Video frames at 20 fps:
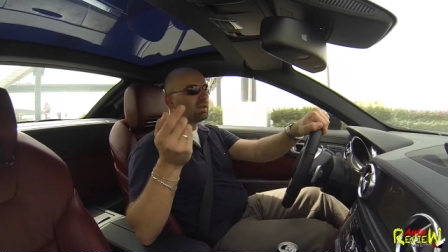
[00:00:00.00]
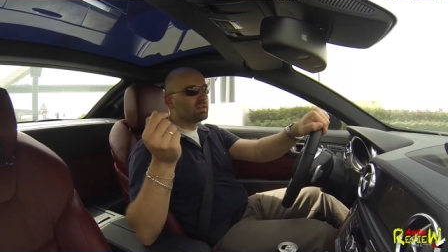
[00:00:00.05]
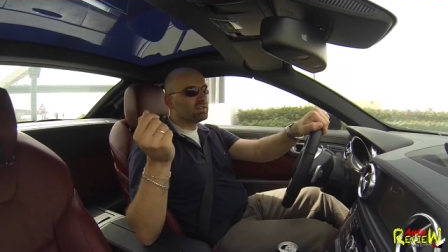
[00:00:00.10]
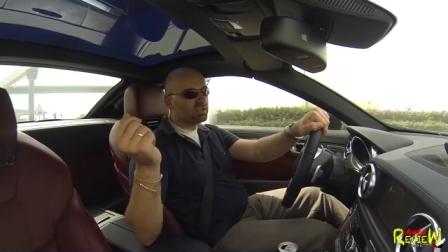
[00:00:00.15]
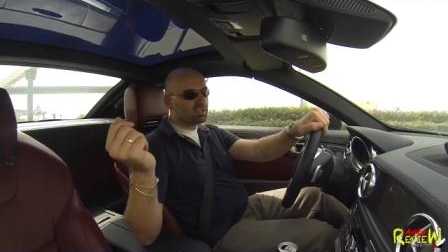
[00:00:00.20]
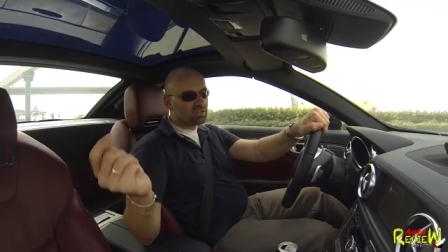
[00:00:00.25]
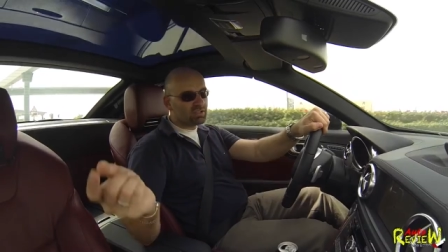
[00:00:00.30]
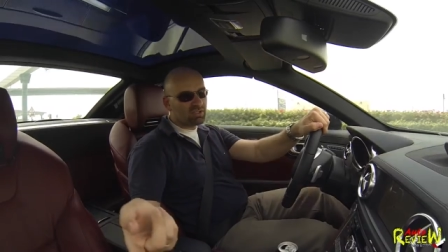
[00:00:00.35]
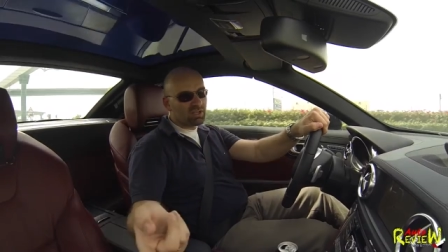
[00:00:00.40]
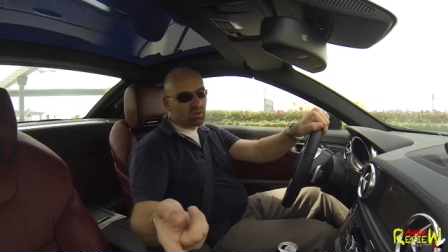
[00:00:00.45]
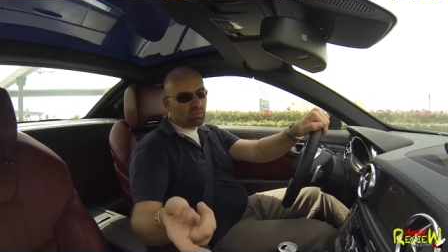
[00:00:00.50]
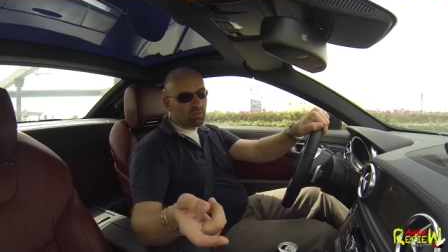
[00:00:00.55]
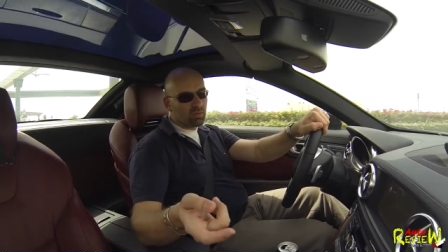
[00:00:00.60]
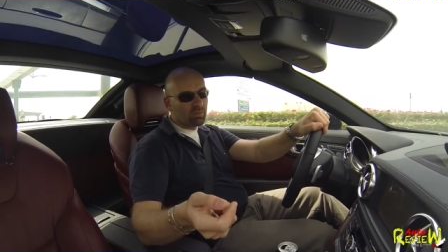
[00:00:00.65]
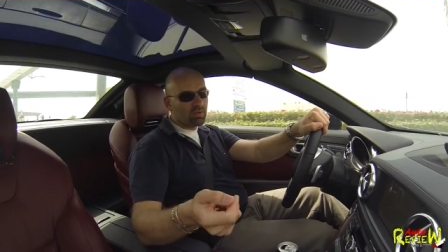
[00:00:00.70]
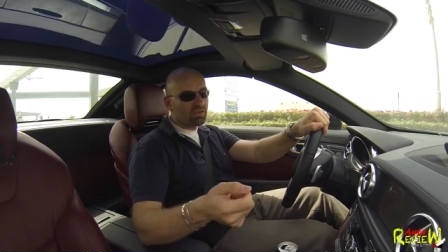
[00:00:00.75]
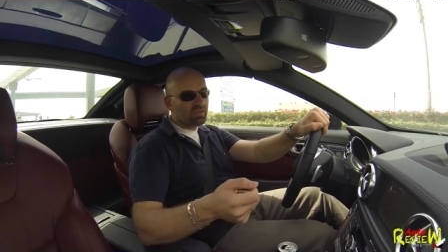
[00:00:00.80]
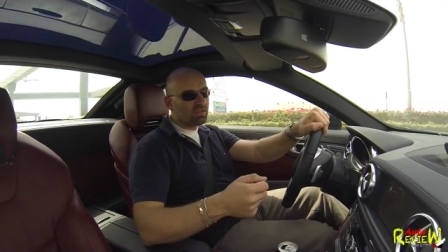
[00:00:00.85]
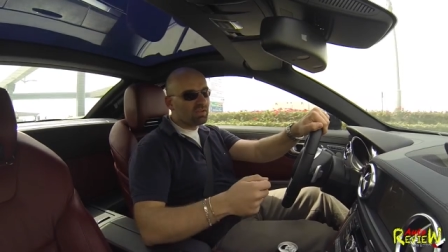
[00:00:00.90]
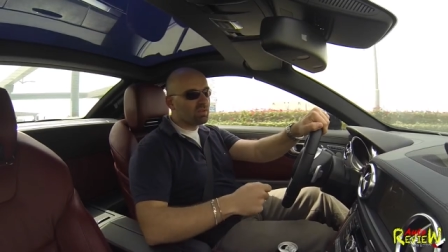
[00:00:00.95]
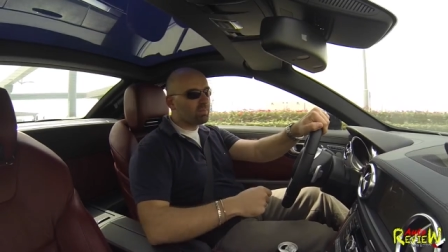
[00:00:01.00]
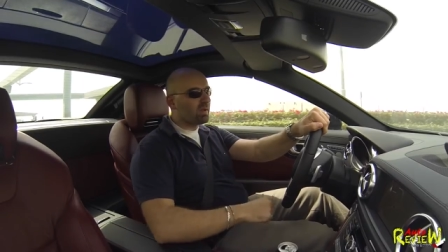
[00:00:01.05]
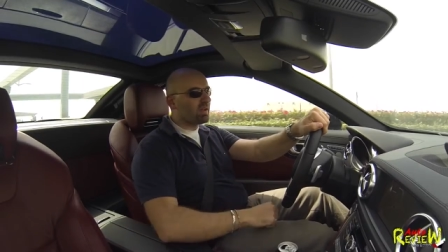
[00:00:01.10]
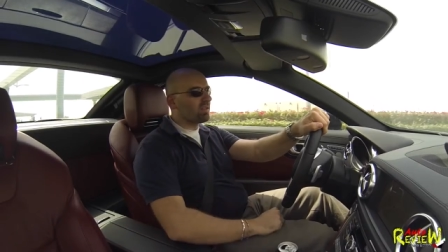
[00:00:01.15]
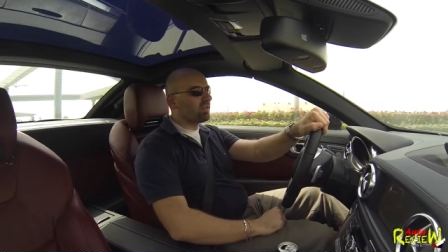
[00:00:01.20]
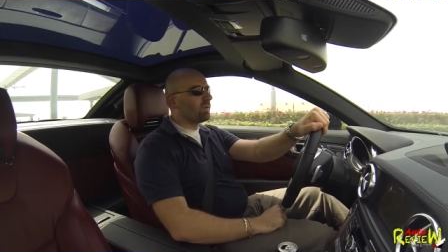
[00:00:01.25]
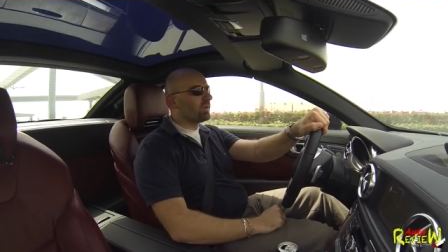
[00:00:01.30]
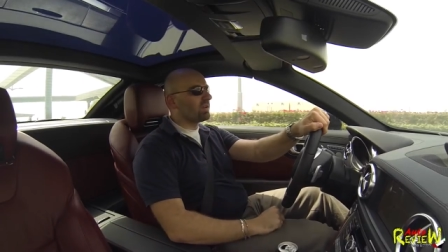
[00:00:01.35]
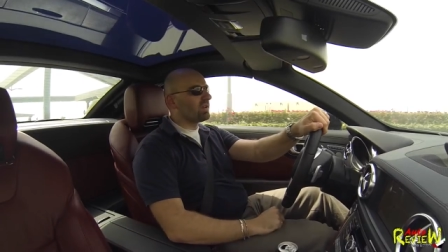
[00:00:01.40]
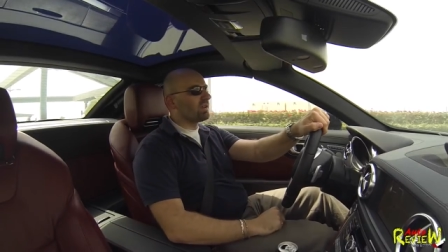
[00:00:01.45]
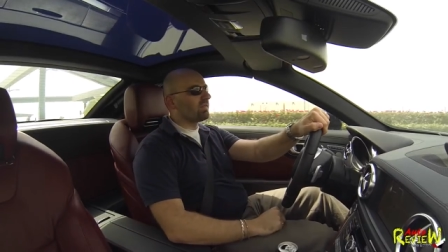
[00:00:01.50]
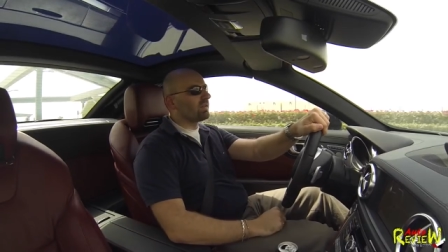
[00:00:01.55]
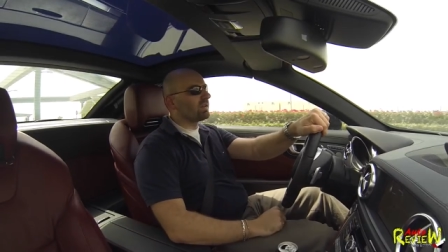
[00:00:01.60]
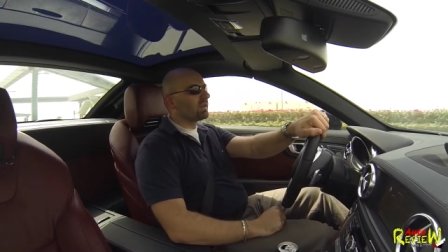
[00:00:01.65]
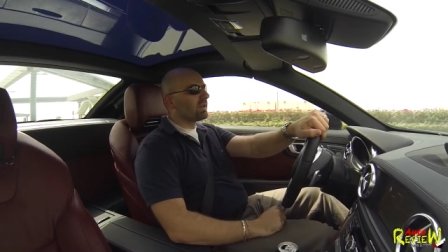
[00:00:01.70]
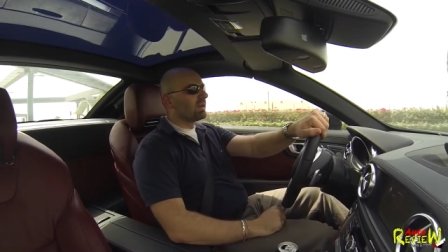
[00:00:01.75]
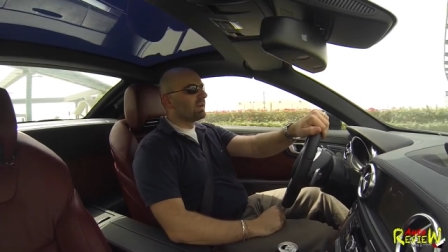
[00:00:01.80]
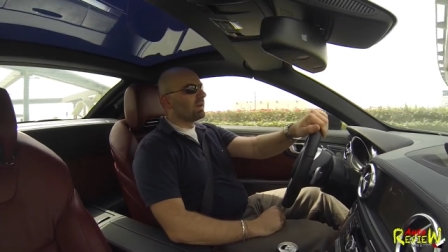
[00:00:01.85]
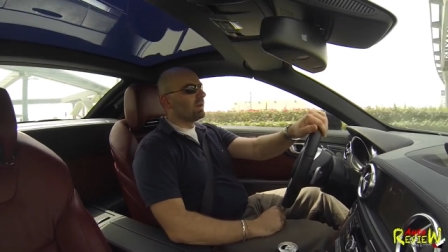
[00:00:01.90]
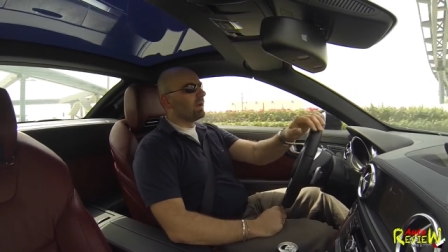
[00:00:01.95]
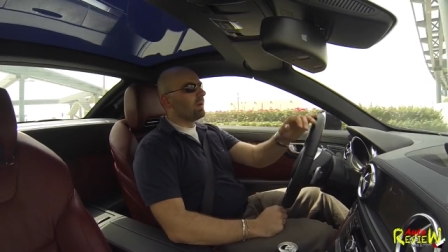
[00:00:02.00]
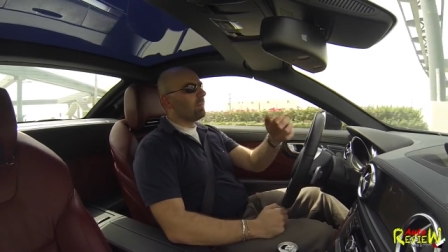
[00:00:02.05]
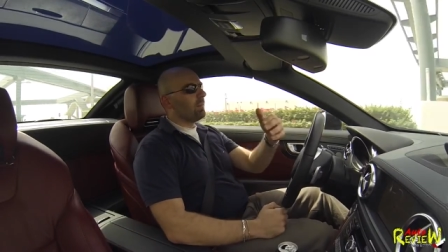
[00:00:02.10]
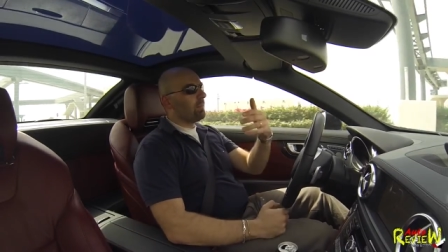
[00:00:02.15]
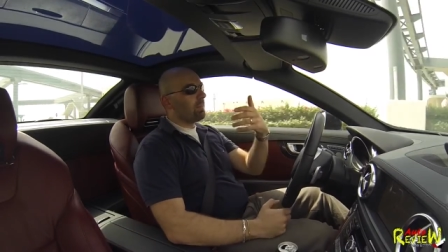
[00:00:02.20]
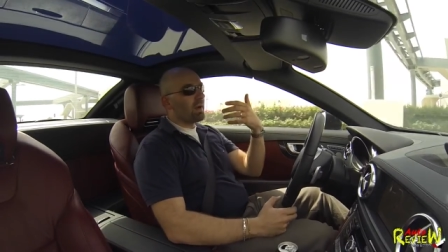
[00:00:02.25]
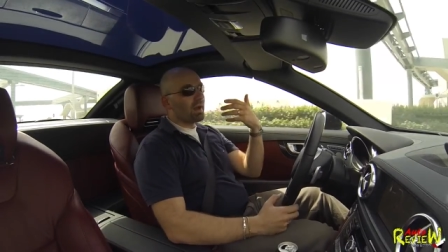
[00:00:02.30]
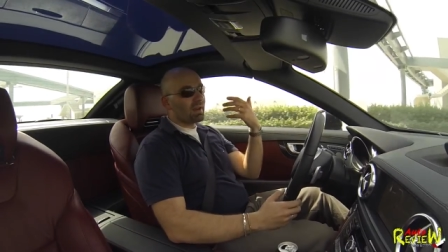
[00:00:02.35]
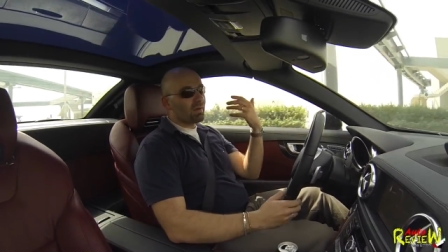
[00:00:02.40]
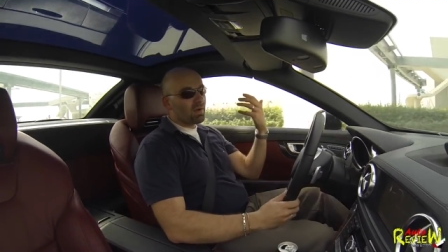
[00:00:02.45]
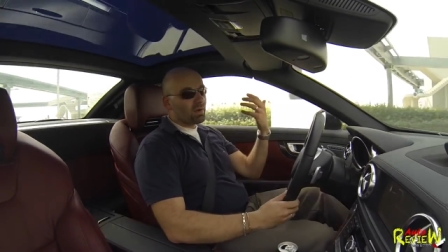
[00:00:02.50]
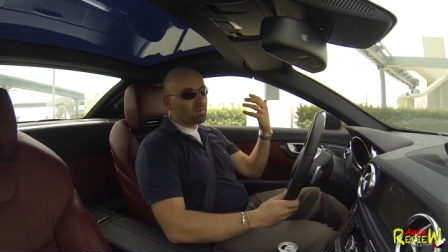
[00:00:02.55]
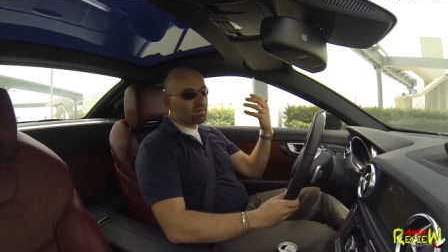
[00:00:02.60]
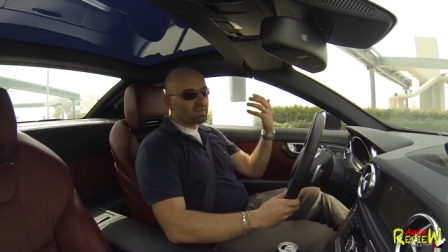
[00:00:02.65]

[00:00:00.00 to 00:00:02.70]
Just check with Mercedes-Benz when you have it. By the way,